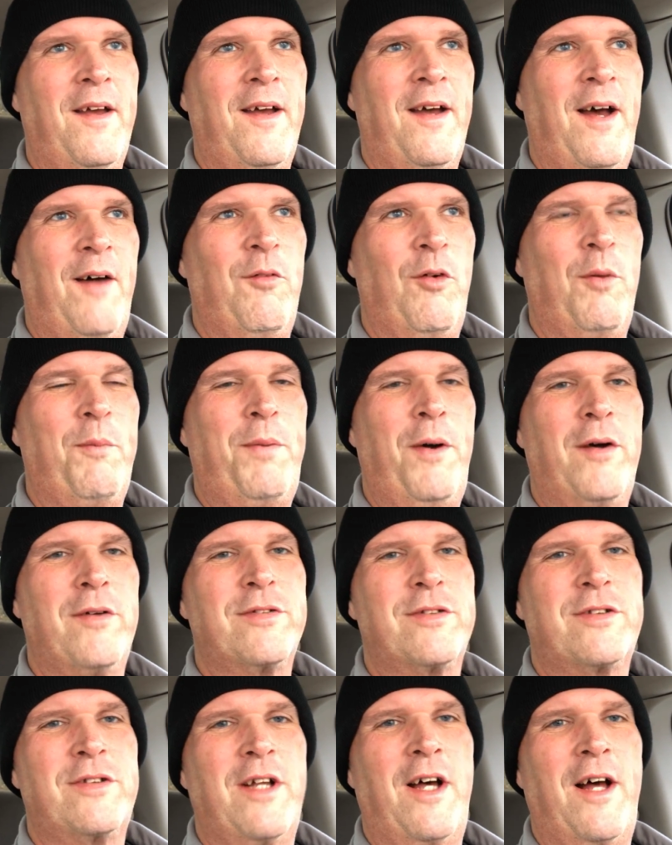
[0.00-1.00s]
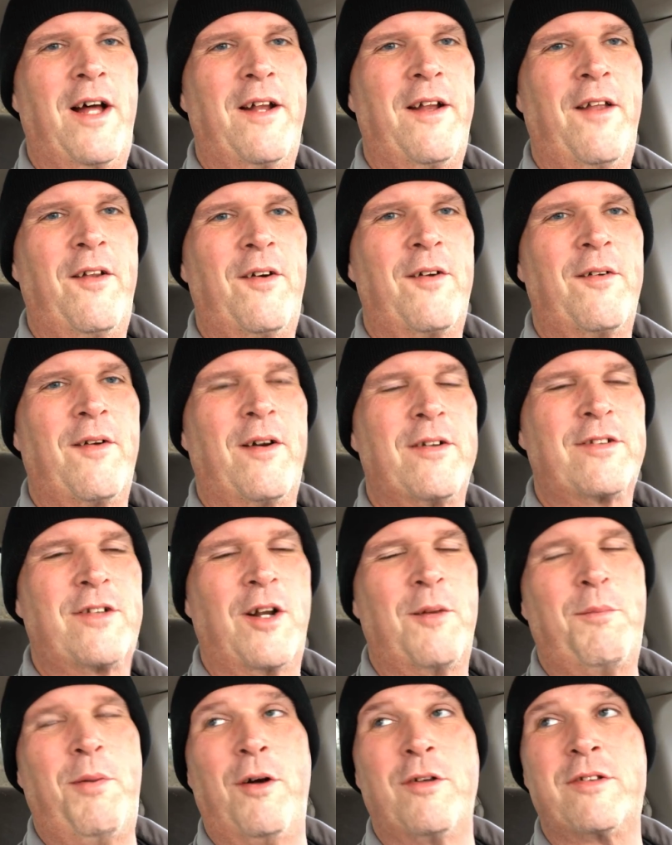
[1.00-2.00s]
I will post I was
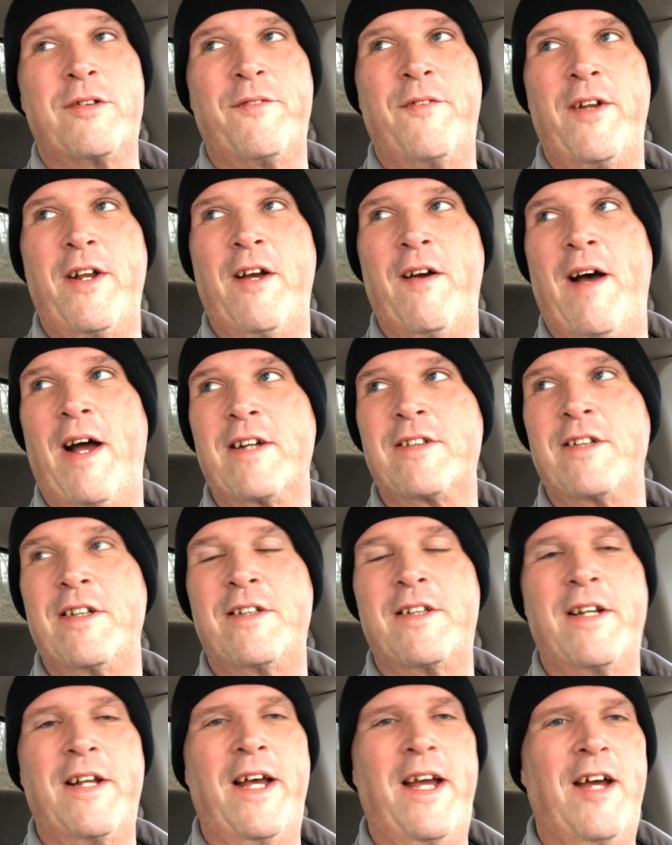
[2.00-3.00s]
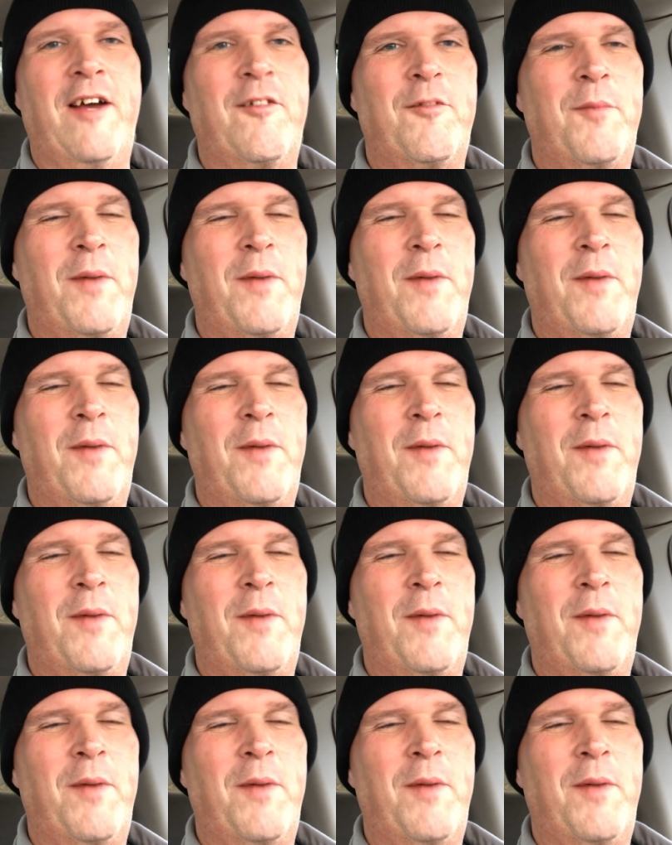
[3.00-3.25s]
going to post a video actually today of